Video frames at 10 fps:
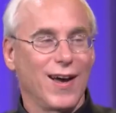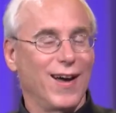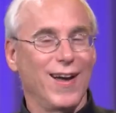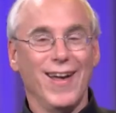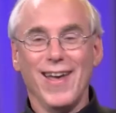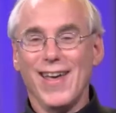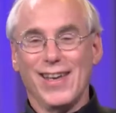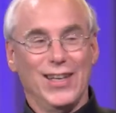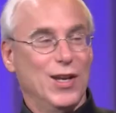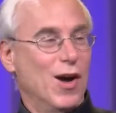Uh,
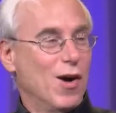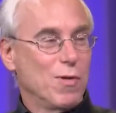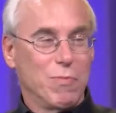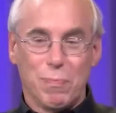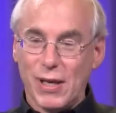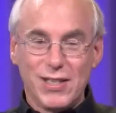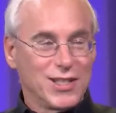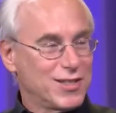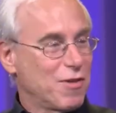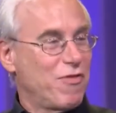you know,
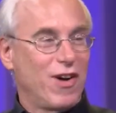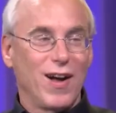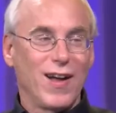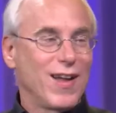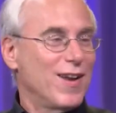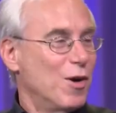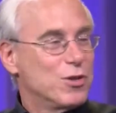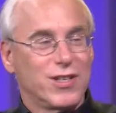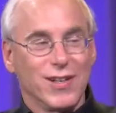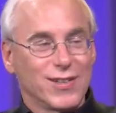beaches are fun,
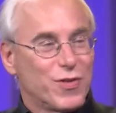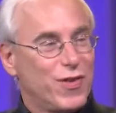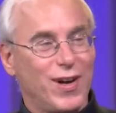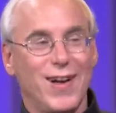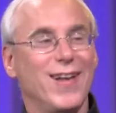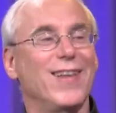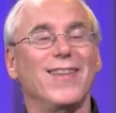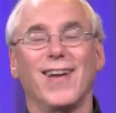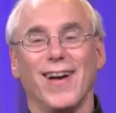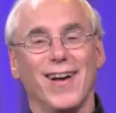ocean is
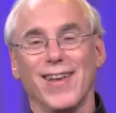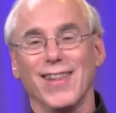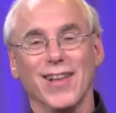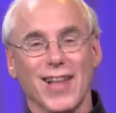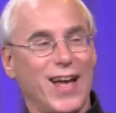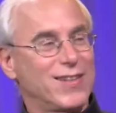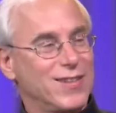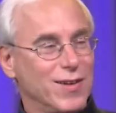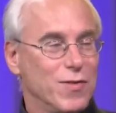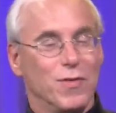fun, uh,
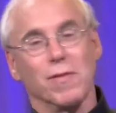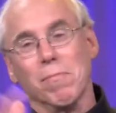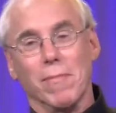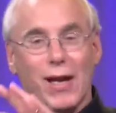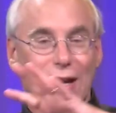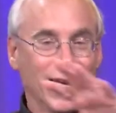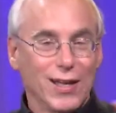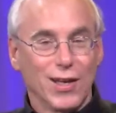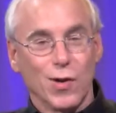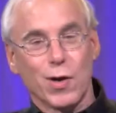lots of, uh,
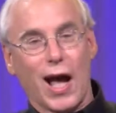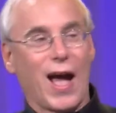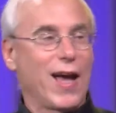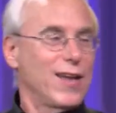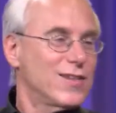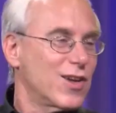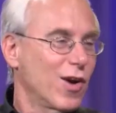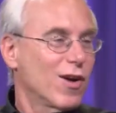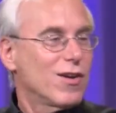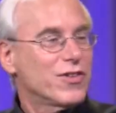you know, guys,
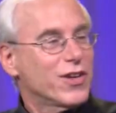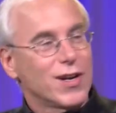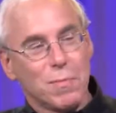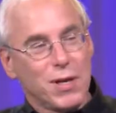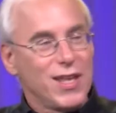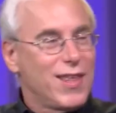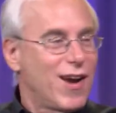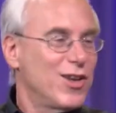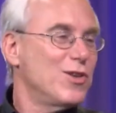girls are going to be there.